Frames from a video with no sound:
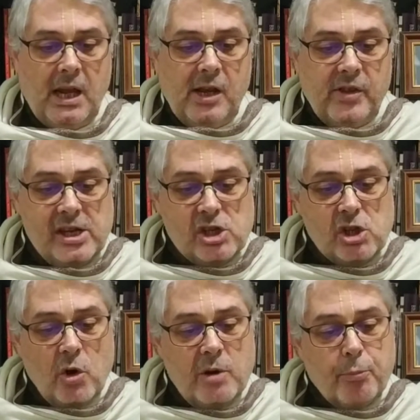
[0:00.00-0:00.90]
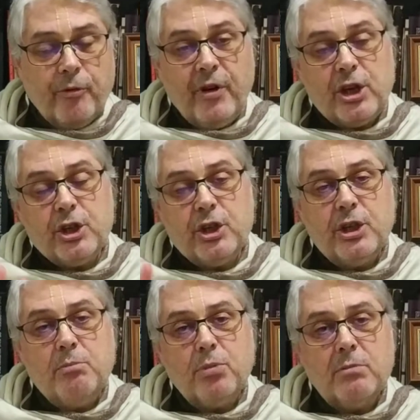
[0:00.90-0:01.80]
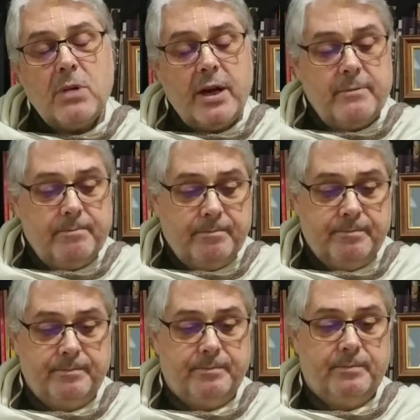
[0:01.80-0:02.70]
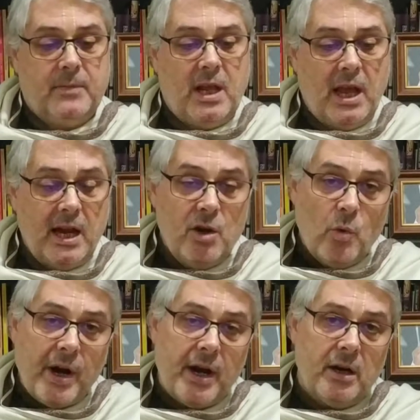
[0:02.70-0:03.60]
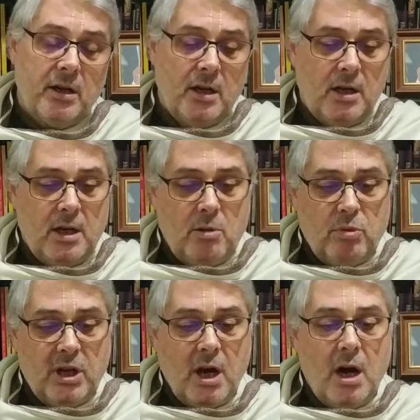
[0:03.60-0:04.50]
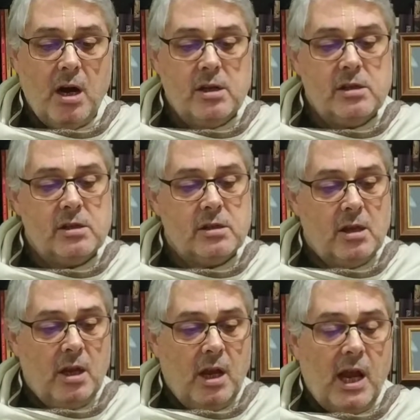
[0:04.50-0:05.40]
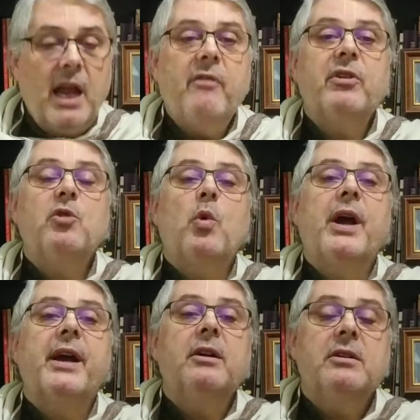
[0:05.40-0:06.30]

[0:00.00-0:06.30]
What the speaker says: There is no imperfection in Brahman anywhere, because everywhere,